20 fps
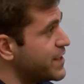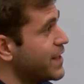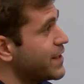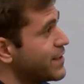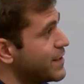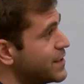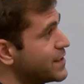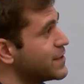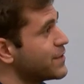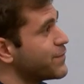
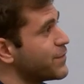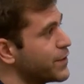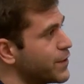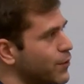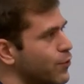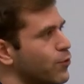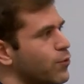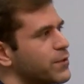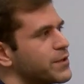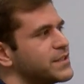take these different
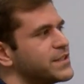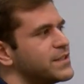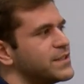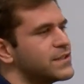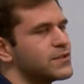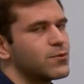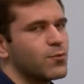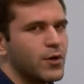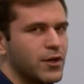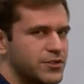
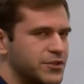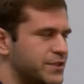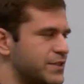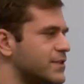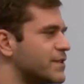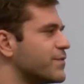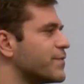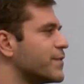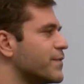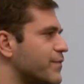courses, watch these
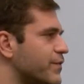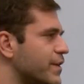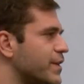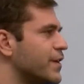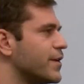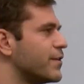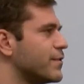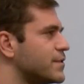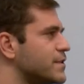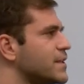different
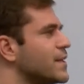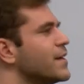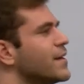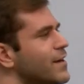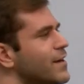videos.